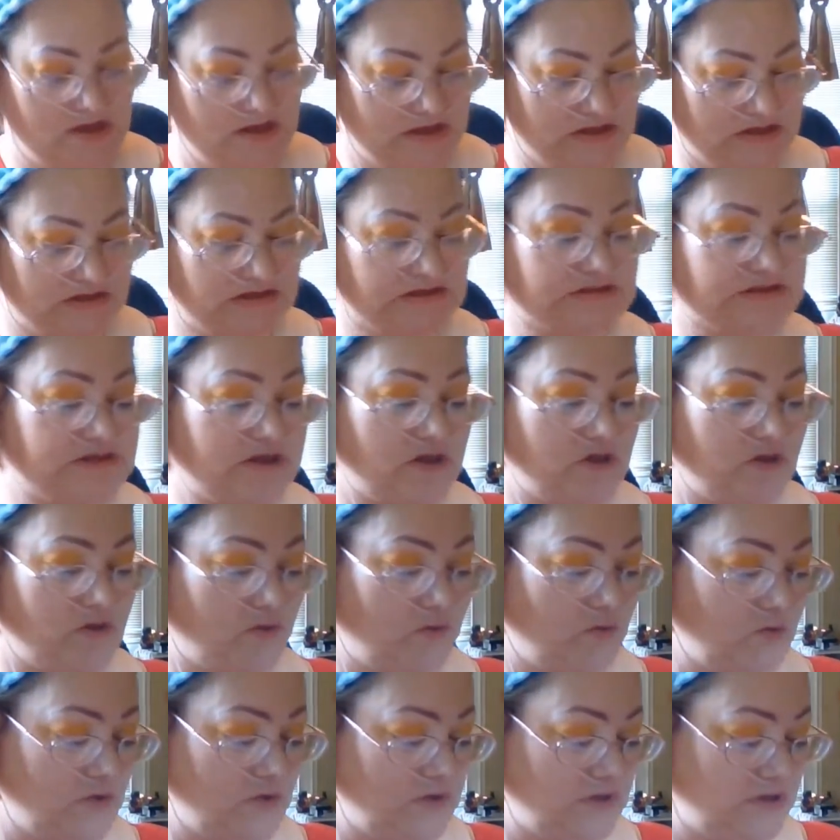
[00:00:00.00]

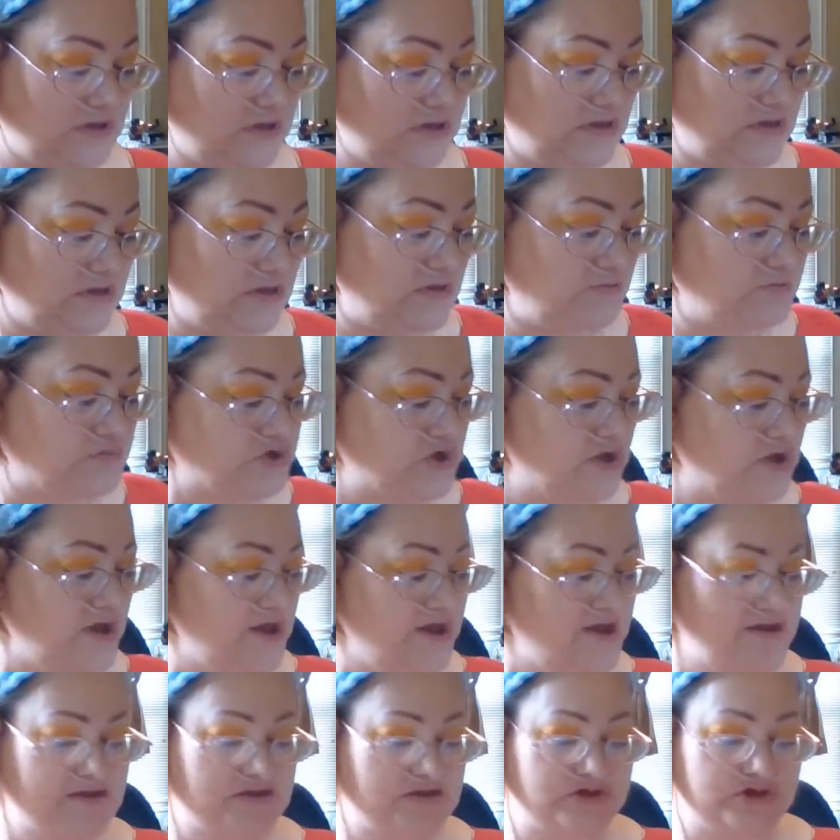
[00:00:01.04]
So I'm
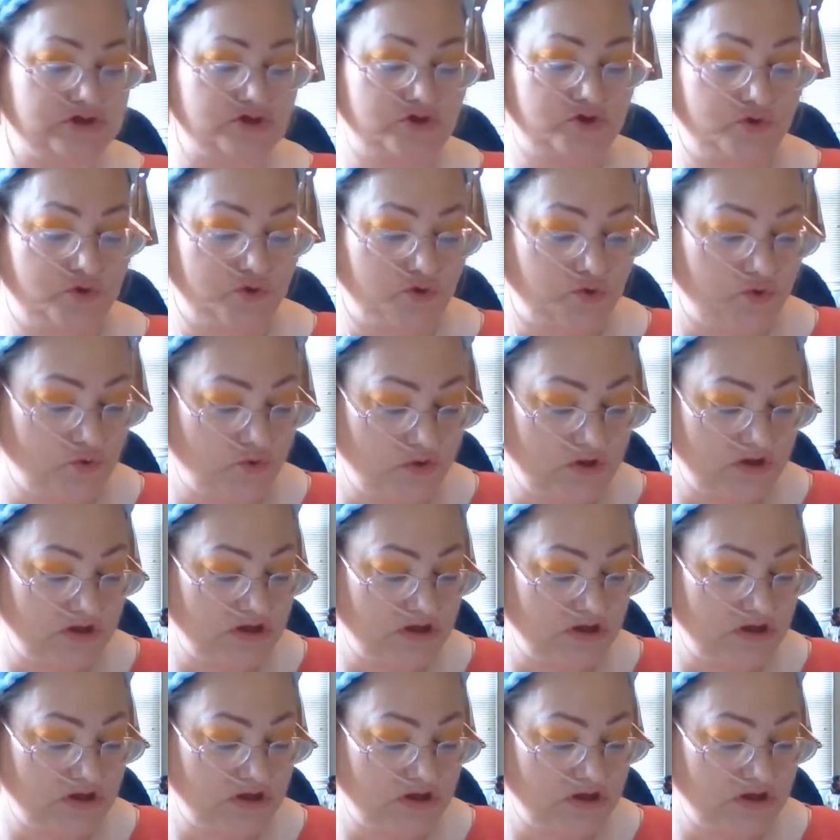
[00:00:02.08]
trying to